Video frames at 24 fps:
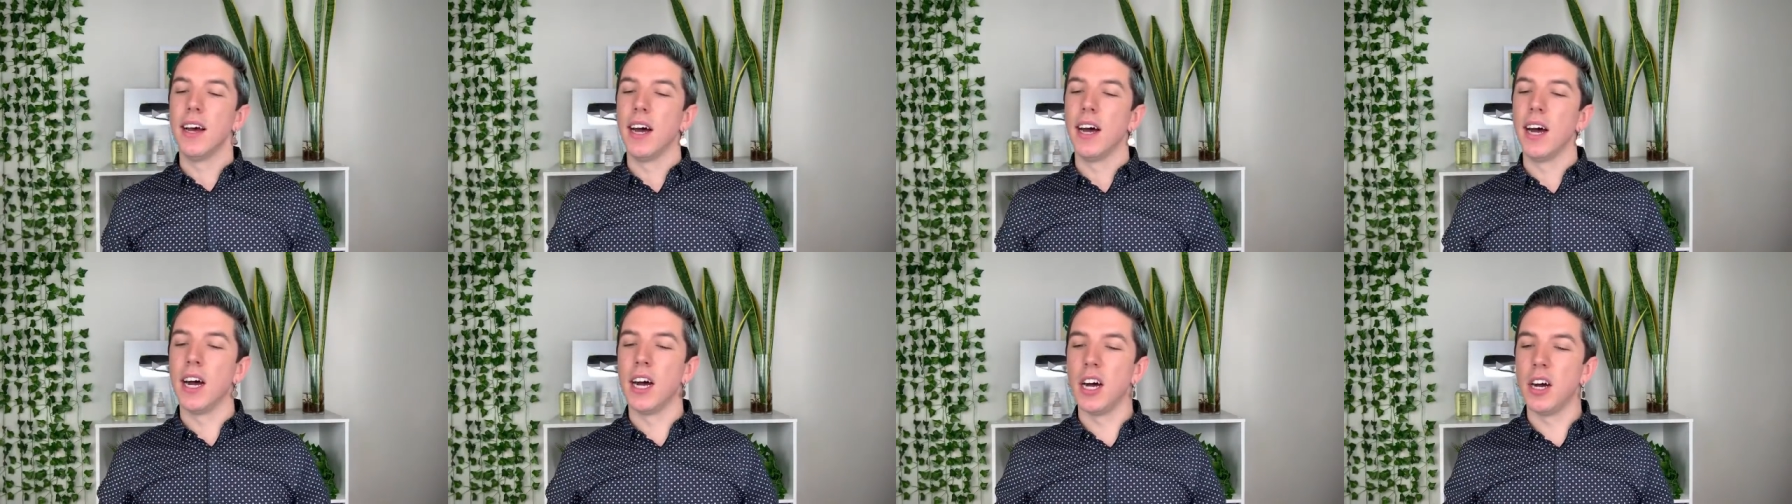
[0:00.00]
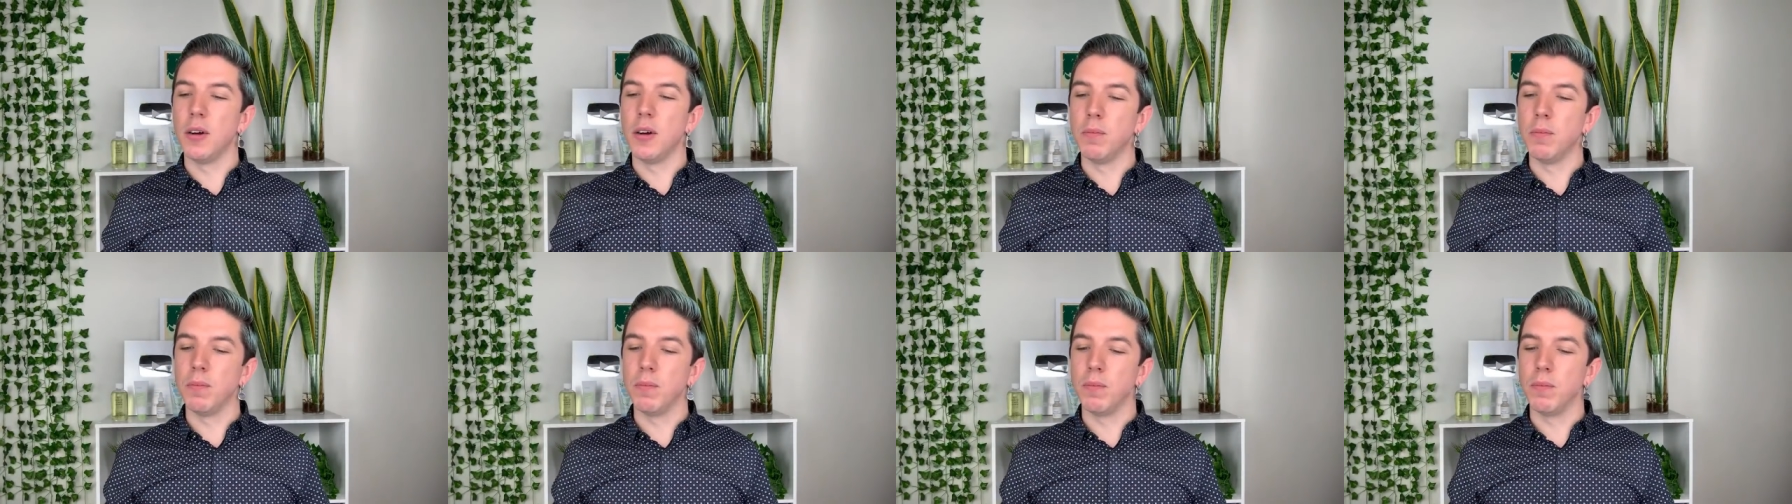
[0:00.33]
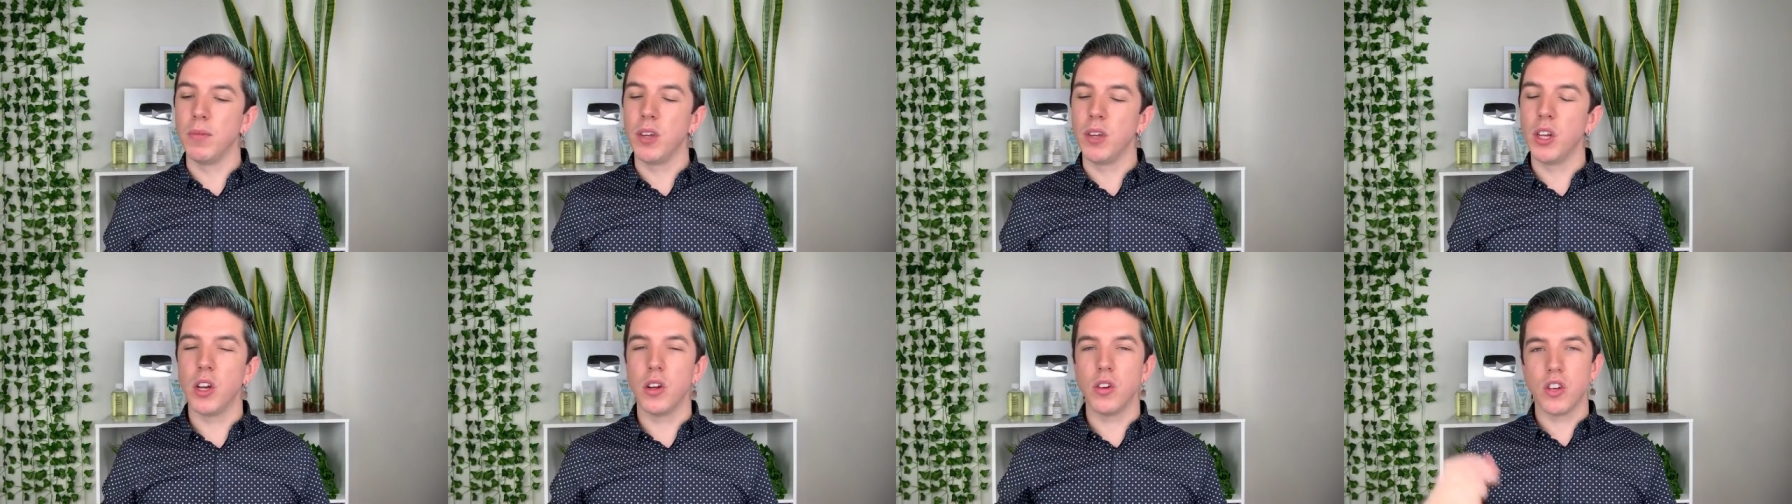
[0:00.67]
Um,
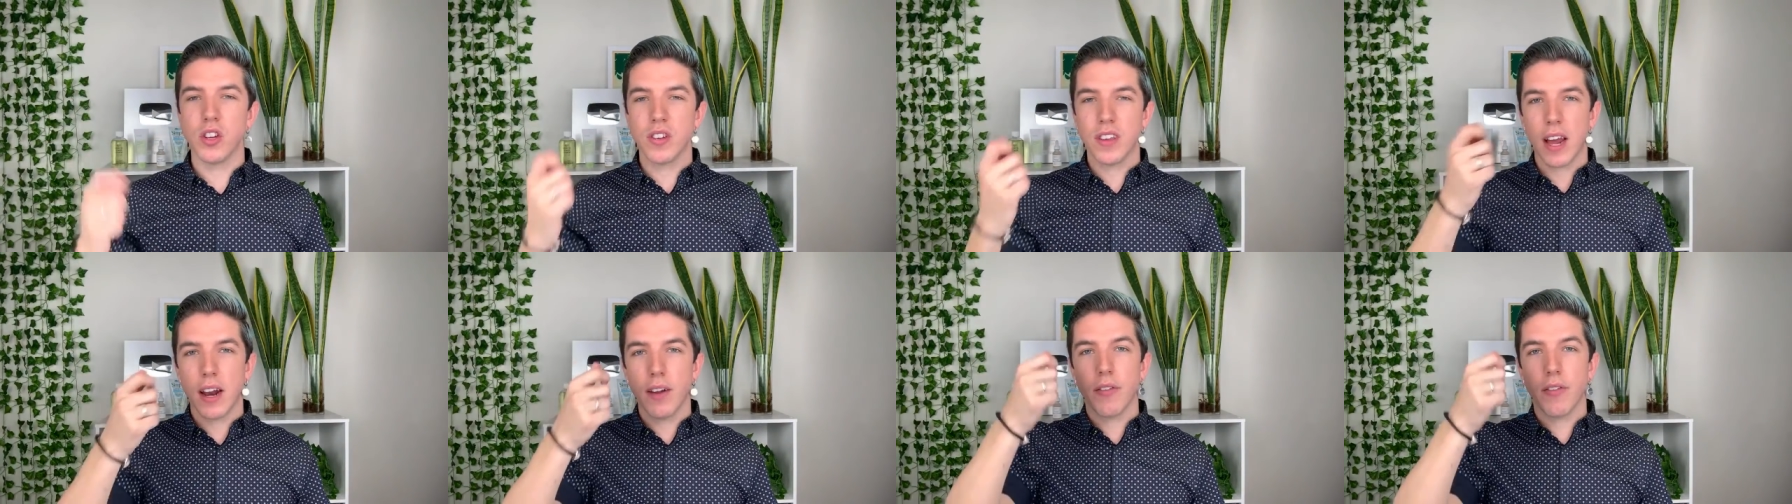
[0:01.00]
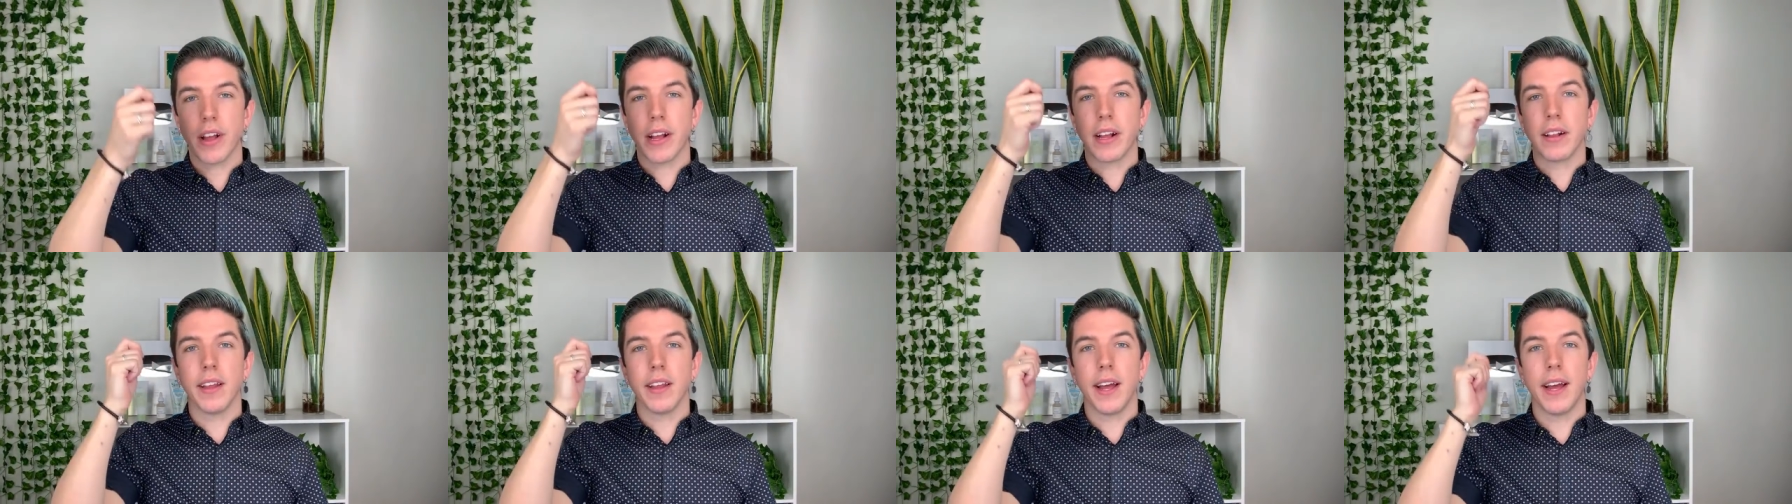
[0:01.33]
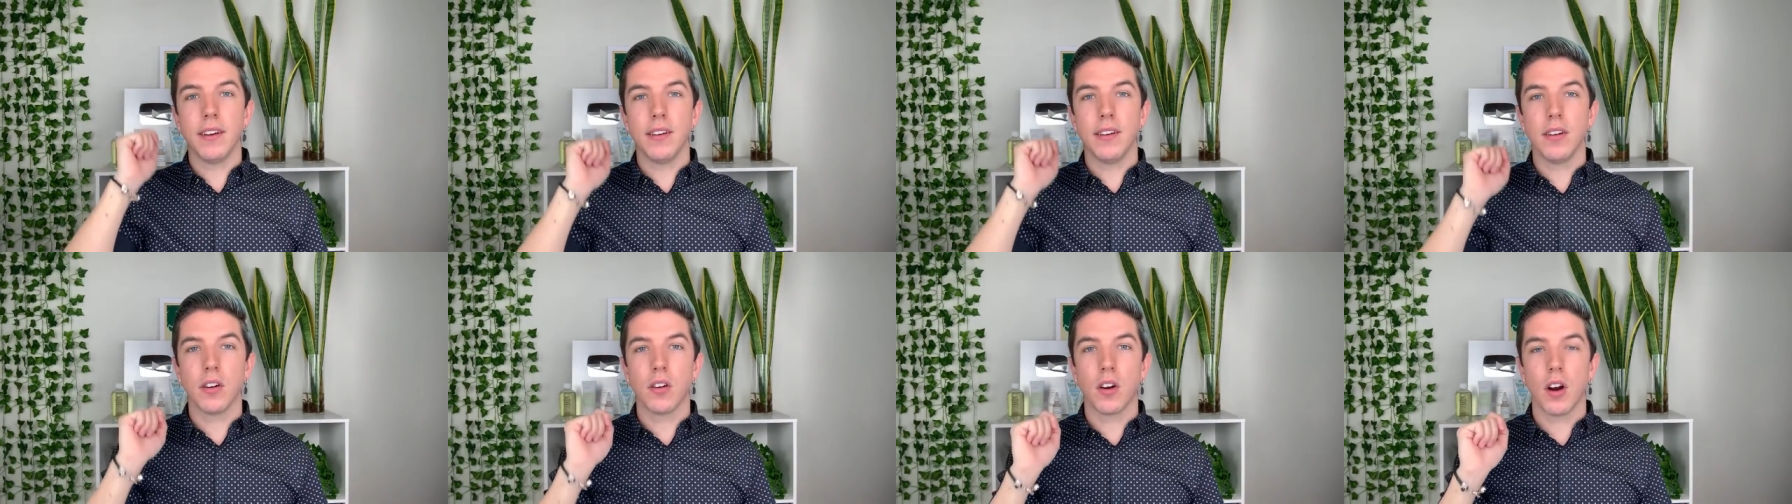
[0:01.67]
you know, just kind of like
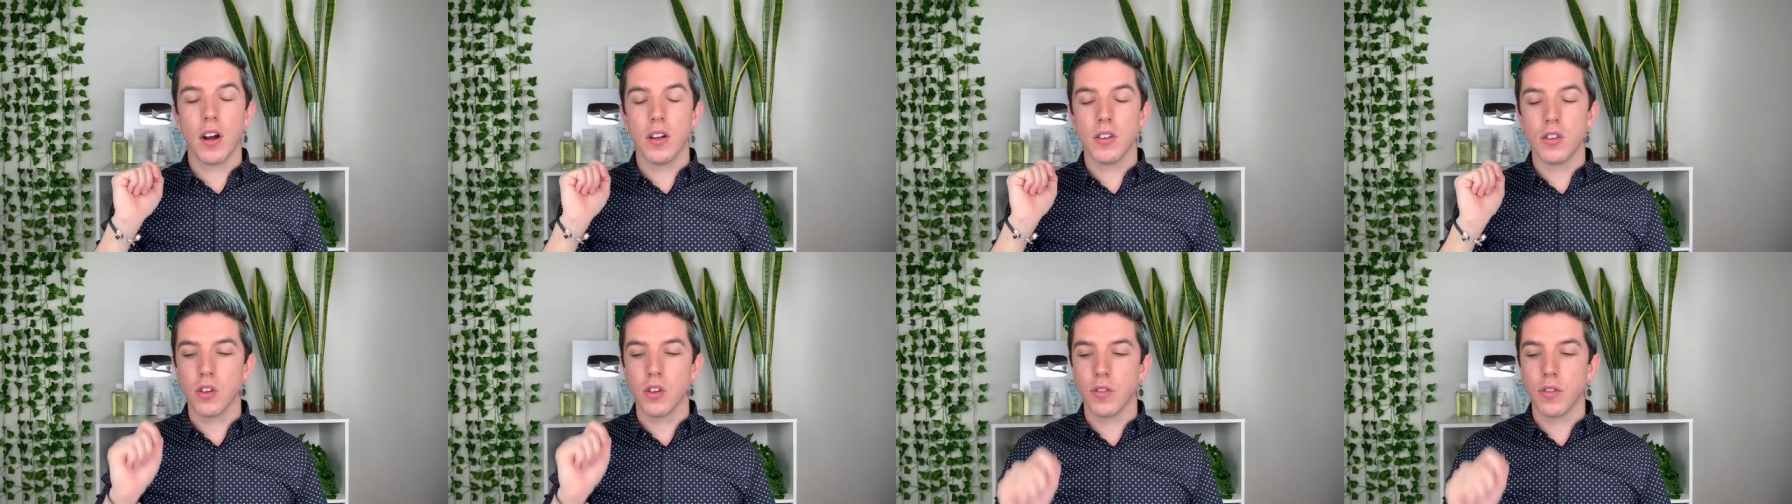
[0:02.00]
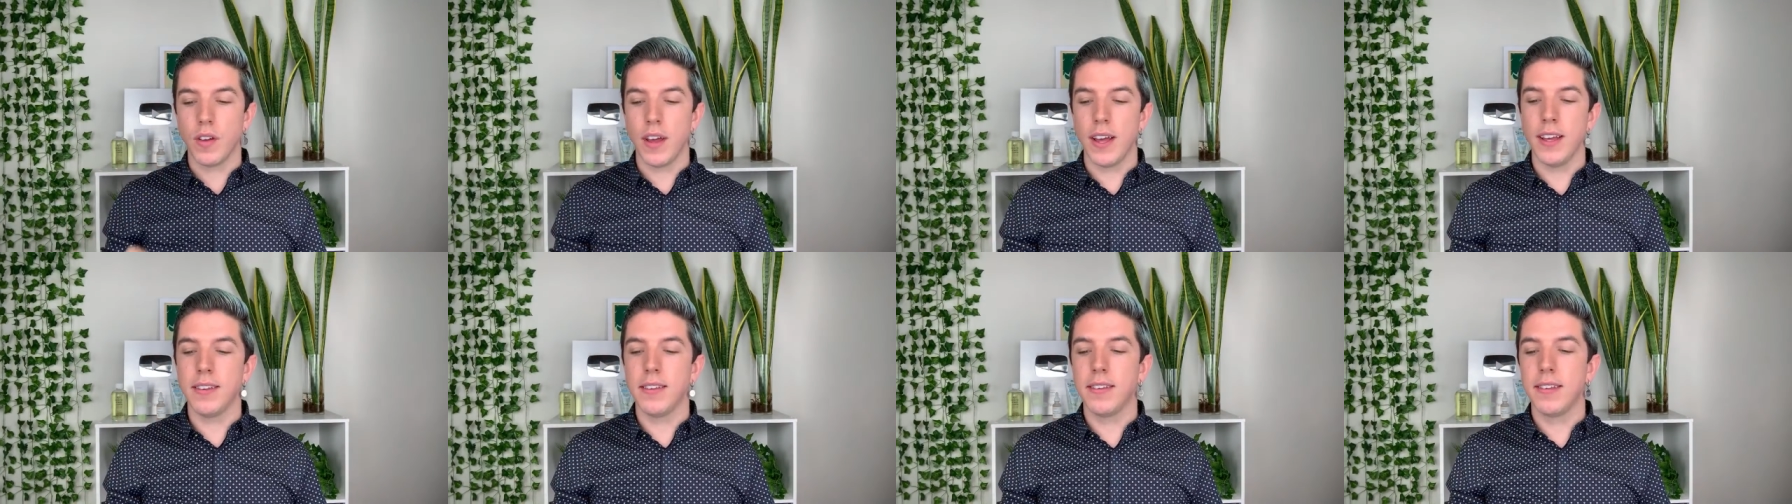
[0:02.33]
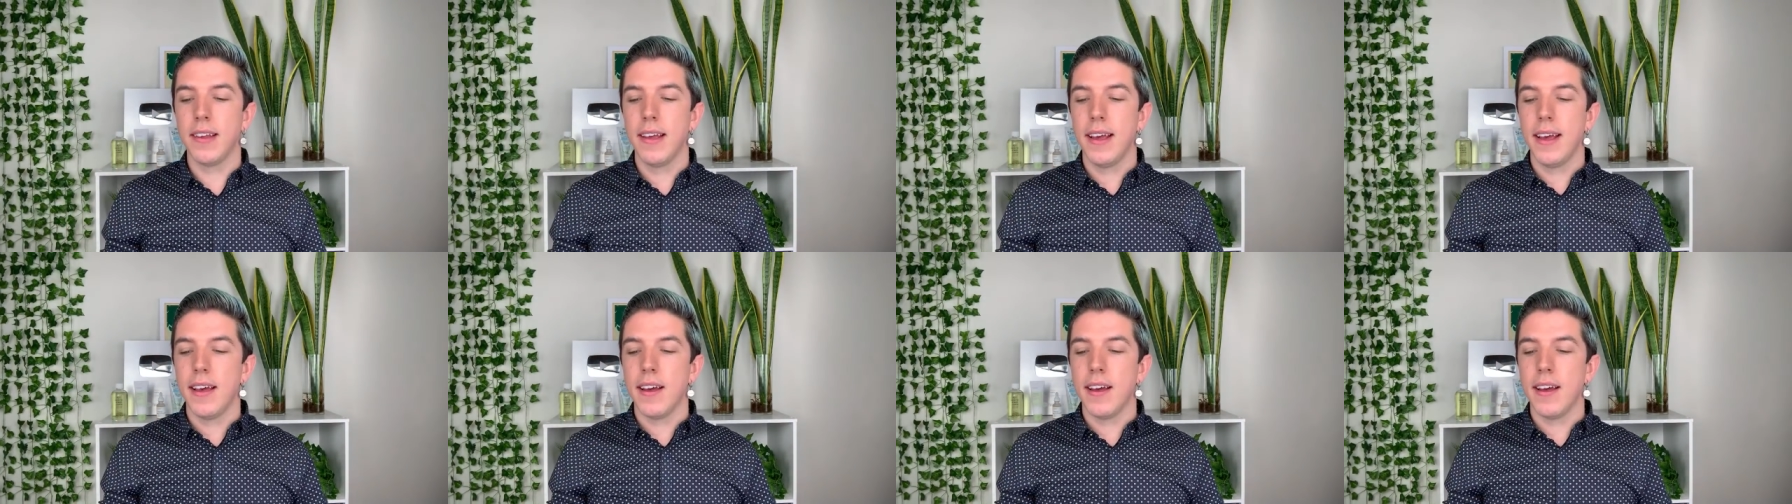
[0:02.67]
glide it across your face.